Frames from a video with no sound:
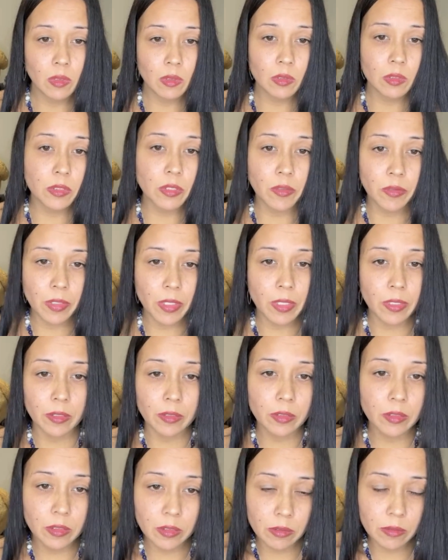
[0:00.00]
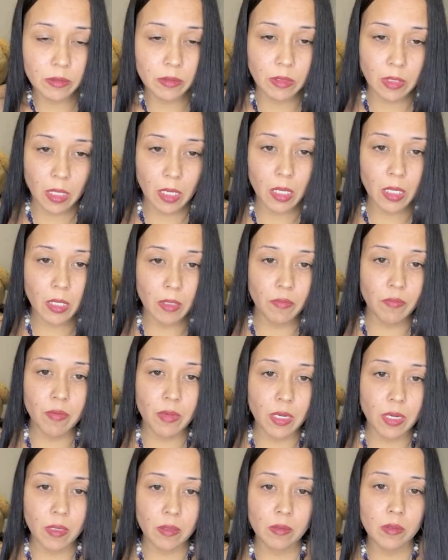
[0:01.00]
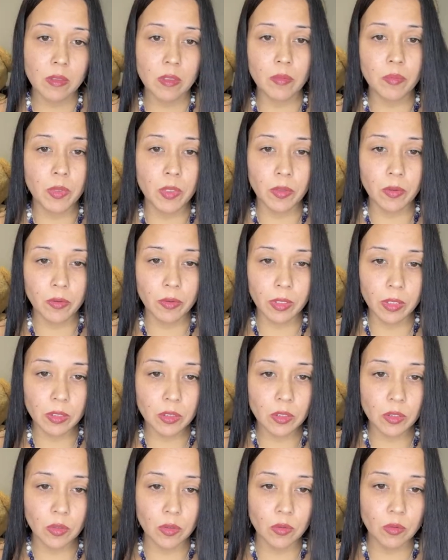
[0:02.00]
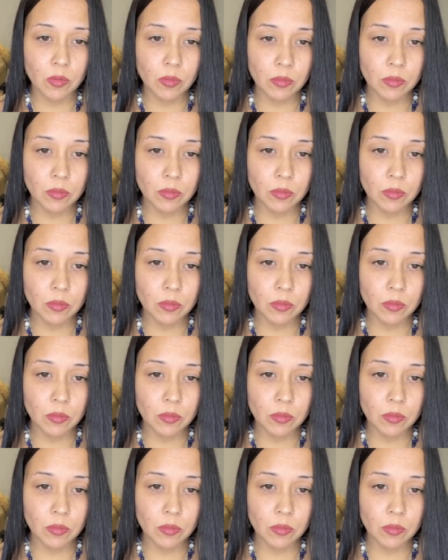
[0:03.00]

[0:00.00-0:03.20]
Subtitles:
So yes, I have that ability too.